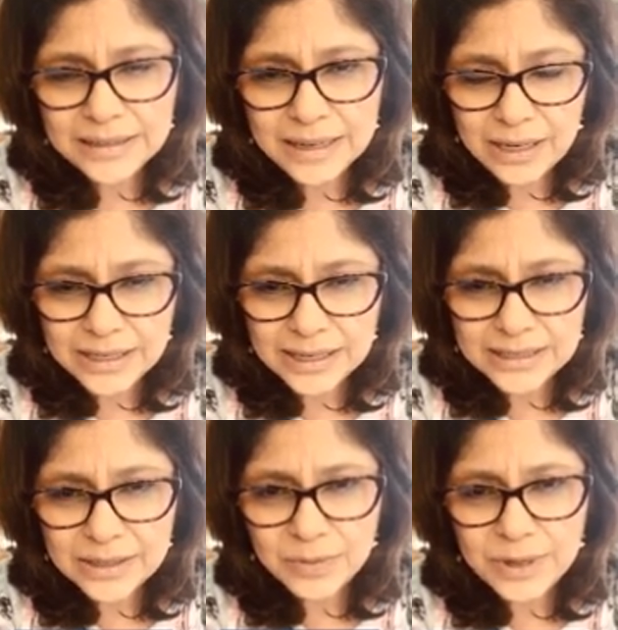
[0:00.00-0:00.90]
He
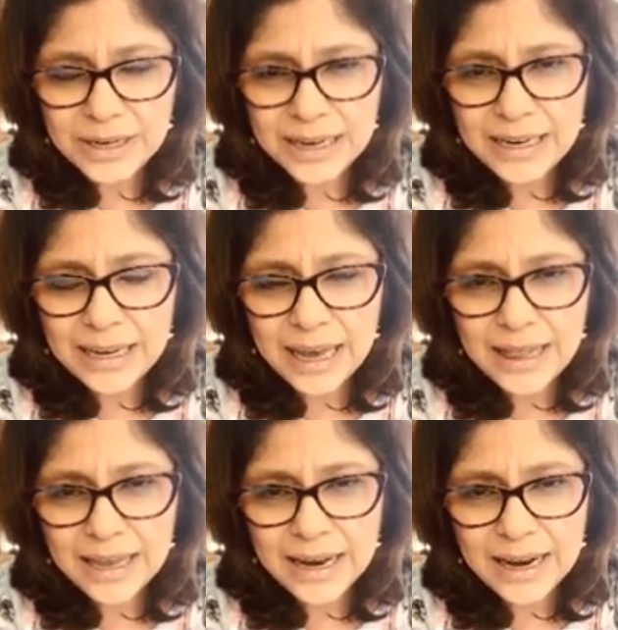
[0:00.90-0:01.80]
does the reading,
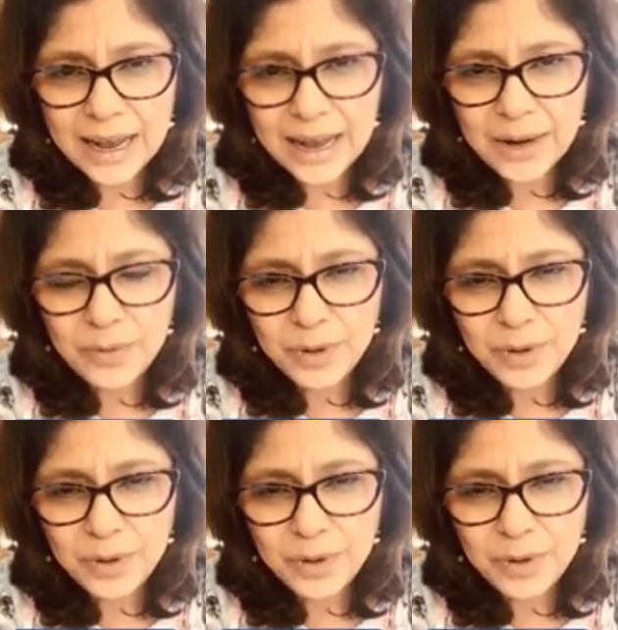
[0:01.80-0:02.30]
and then I